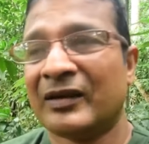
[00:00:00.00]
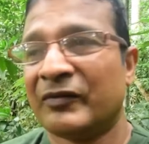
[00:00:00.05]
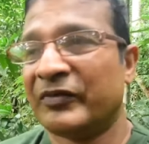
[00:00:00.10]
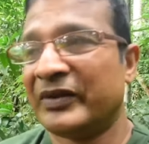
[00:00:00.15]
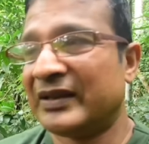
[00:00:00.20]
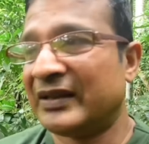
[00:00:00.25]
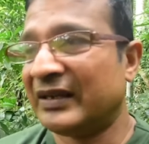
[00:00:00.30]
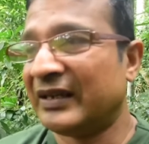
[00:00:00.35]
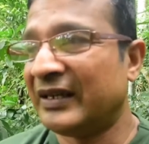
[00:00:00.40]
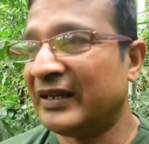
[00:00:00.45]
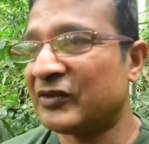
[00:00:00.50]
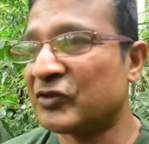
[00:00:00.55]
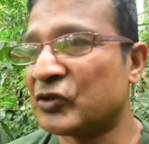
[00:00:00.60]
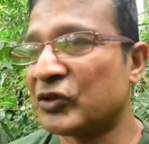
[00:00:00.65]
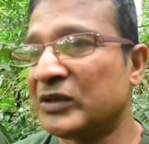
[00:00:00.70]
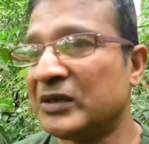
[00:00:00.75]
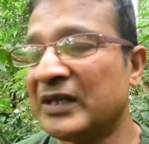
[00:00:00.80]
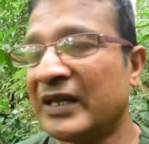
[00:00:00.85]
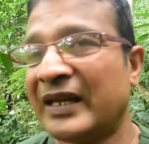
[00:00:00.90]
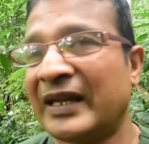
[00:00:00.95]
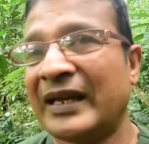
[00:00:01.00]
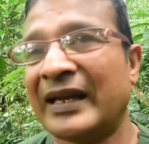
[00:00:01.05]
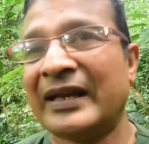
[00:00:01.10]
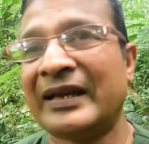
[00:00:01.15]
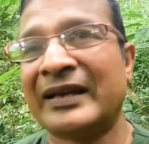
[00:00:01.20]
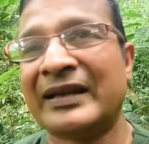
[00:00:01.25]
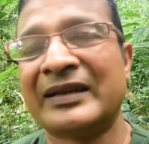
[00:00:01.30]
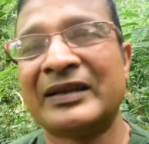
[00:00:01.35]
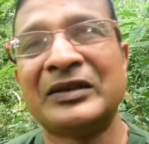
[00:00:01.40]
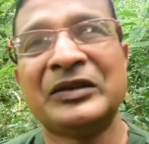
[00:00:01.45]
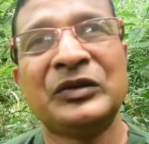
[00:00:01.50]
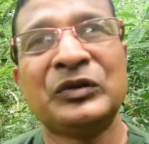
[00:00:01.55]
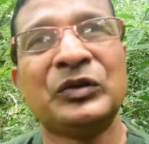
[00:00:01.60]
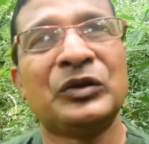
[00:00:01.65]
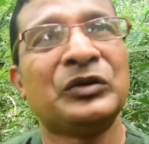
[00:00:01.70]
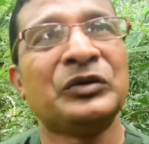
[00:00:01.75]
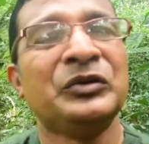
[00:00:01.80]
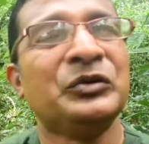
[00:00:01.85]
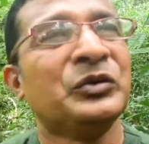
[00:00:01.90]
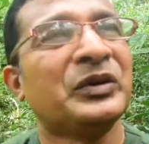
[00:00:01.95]
with the nature, and
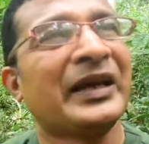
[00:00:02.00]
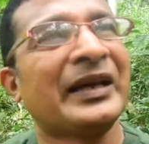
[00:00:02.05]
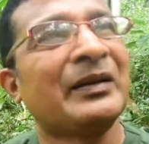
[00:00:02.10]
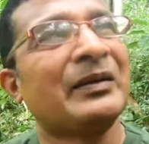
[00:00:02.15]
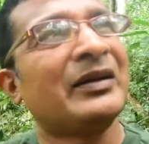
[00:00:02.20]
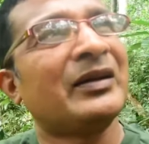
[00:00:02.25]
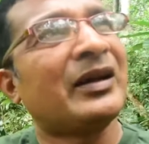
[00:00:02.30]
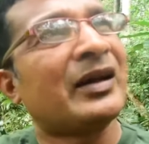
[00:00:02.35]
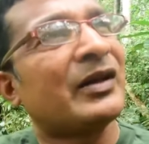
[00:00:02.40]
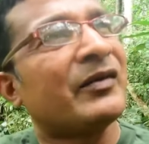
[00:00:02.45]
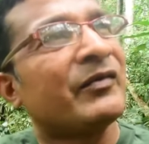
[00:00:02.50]
you get a lot